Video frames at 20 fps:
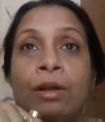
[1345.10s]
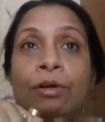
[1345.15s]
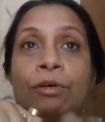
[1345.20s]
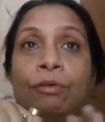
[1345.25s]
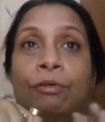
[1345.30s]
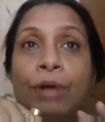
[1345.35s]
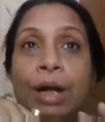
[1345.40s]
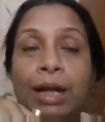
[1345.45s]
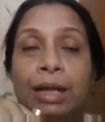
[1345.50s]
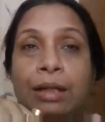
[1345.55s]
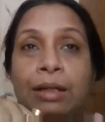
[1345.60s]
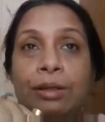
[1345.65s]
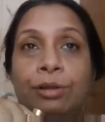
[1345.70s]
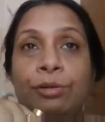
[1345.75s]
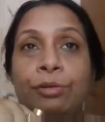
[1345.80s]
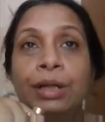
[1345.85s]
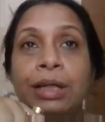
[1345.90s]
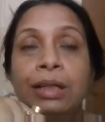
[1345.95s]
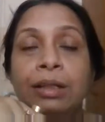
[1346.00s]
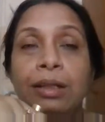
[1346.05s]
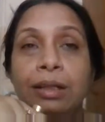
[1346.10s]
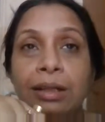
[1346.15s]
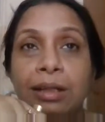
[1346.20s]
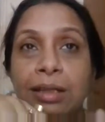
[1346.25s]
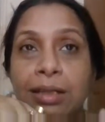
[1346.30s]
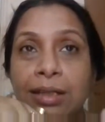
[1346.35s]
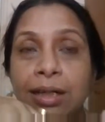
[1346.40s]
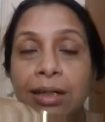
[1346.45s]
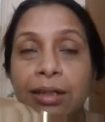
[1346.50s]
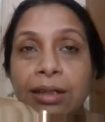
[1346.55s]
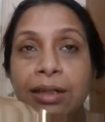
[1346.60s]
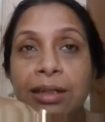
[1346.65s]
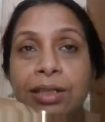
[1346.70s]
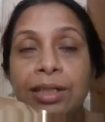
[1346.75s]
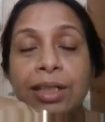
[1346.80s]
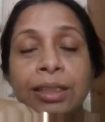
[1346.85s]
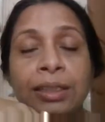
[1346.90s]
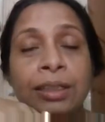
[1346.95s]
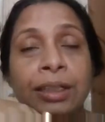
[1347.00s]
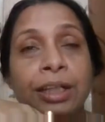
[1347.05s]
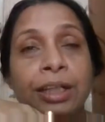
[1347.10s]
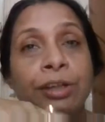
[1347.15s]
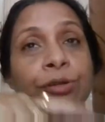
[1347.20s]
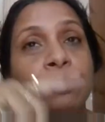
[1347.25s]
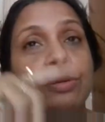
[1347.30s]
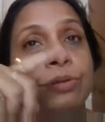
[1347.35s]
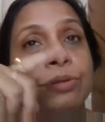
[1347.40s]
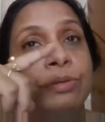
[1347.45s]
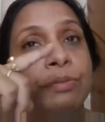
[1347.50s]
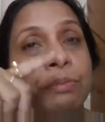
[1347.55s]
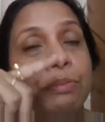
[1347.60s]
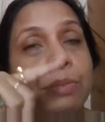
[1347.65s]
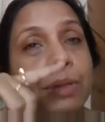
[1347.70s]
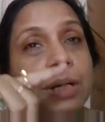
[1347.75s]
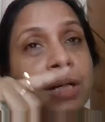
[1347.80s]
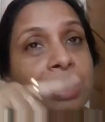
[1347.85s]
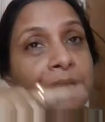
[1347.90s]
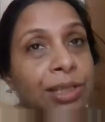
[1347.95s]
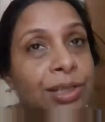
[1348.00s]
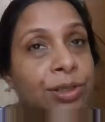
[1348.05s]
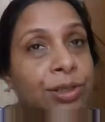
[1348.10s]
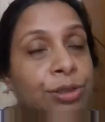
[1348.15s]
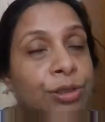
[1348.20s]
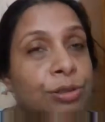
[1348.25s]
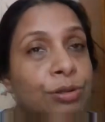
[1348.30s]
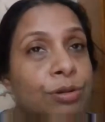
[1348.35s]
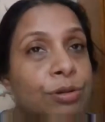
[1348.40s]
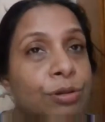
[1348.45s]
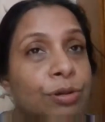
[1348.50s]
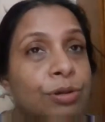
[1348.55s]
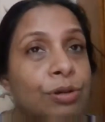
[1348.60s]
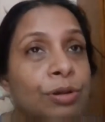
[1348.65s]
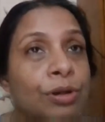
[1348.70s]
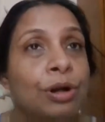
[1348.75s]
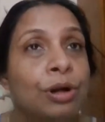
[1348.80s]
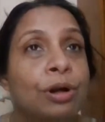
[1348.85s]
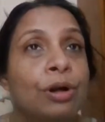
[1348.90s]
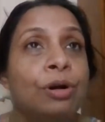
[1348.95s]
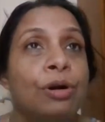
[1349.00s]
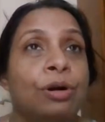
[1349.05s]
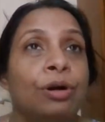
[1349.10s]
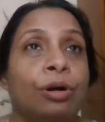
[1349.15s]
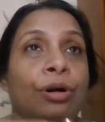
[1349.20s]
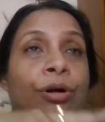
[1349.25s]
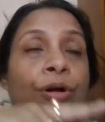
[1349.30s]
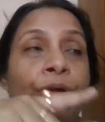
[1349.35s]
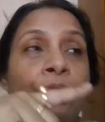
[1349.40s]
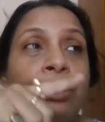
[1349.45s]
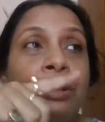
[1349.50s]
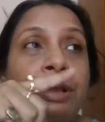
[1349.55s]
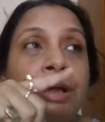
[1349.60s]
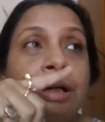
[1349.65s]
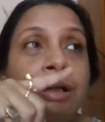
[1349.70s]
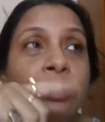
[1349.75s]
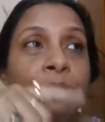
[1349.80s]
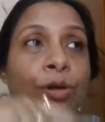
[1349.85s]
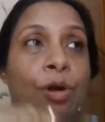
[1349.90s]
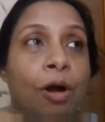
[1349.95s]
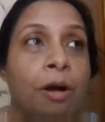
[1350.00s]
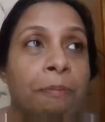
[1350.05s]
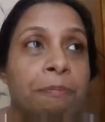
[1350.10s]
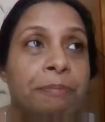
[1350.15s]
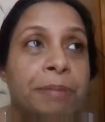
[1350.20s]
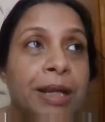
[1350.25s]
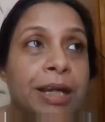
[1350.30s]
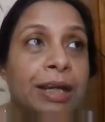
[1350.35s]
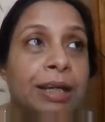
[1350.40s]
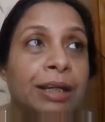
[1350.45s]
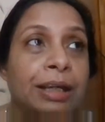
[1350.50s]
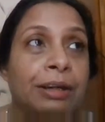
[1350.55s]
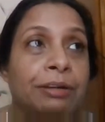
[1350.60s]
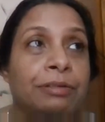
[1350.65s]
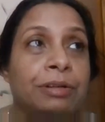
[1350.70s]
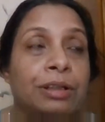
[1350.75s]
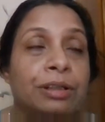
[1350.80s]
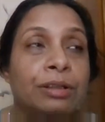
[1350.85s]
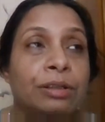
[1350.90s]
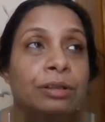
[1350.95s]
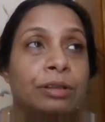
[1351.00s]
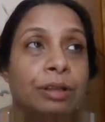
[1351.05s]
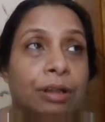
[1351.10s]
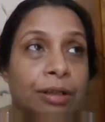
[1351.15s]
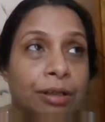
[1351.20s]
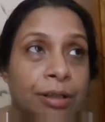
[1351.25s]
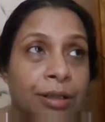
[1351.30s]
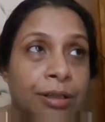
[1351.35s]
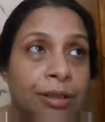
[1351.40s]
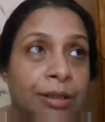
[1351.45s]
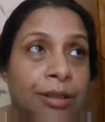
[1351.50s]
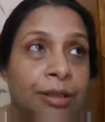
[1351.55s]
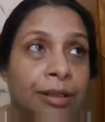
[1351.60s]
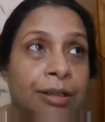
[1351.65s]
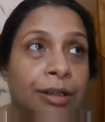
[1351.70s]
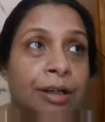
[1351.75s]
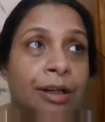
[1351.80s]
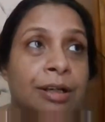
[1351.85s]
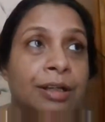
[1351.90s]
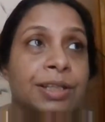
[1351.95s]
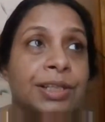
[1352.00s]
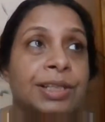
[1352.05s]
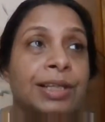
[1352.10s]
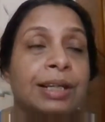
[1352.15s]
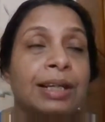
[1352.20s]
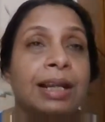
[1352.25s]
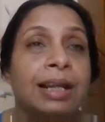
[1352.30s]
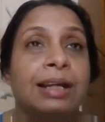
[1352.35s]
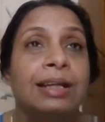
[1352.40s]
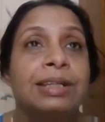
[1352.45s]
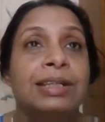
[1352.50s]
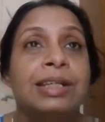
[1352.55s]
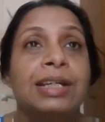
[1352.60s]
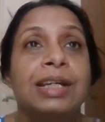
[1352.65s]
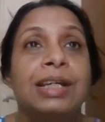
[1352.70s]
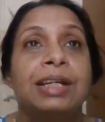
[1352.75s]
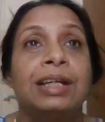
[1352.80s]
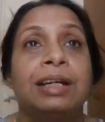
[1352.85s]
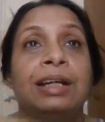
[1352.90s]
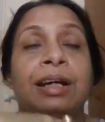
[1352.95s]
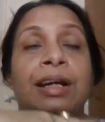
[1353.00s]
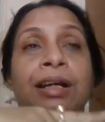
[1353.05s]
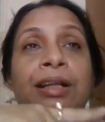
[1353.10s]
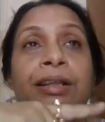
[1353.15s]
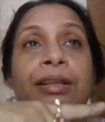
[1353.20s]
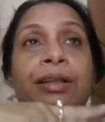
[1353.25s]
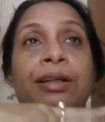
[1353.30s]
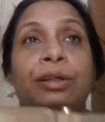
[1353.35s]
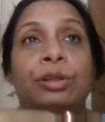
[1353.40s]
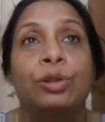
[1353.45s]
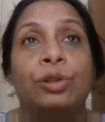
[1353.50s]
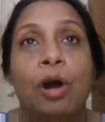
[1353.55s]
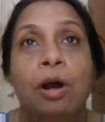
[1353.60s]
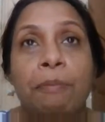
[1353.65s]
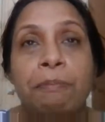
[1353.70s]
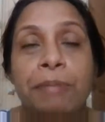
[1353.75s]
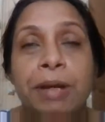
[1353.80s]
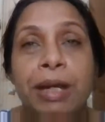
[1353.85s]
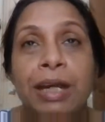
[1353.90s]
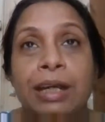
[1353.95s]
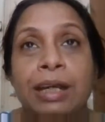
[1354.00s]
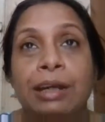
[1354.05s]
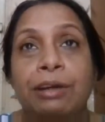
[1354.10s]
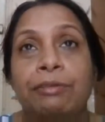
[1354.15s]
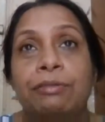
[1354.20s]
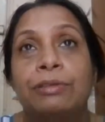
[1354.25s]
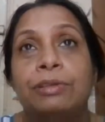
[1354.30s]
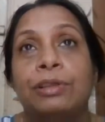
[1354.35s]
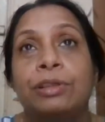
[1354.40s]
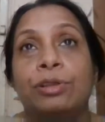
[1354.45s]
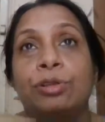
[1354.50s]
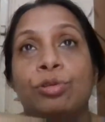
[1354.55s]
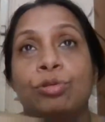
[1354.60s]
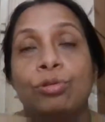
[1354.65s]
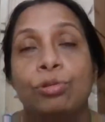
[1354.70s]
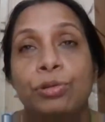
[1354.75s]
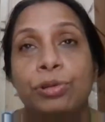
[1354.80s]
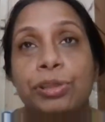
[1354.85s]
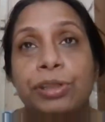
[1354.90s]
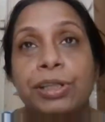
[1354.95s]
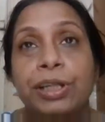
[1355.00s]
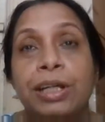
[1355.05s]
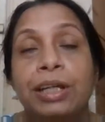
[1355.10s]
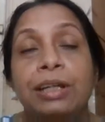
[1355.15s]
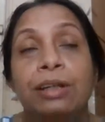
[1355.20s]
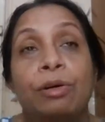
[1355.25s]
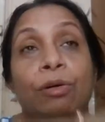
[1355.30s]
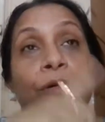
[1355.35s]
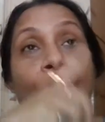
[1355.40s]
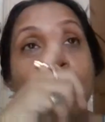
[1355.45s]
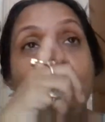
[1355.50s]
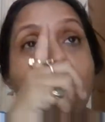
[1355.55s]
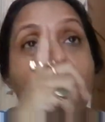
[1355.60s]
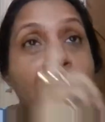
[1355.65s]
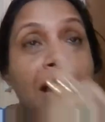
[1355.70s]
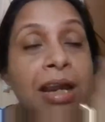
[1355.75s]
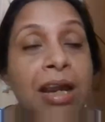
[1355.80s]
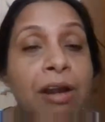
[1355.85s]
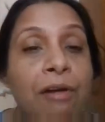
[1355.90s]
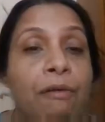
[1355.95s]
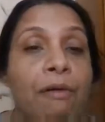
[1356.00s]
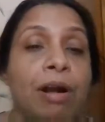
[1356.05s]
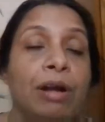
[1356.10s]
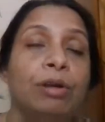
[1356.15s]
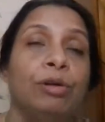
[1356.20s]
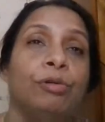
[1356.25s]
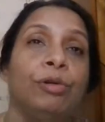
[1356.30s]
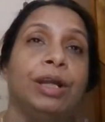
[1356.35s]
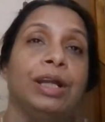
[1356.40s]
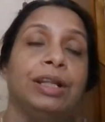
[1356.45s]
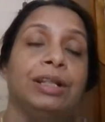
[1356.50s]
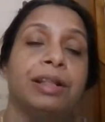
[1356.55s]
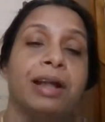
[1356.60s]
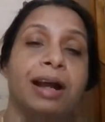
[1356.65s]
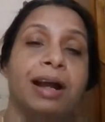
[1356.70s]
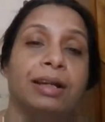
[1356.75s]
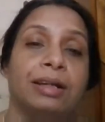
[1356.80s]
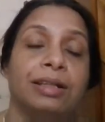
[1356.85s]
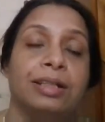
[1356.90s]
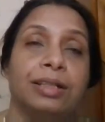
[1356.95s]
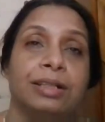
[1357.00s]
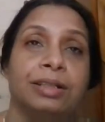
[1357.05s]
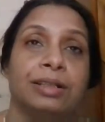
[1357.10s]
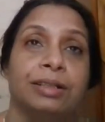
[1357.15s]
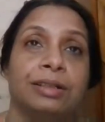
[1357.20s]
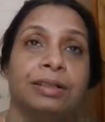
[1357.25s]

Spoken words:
While doing the dissertation, you must know the topic you are selecting, the topic you are choosing, why you are doing that,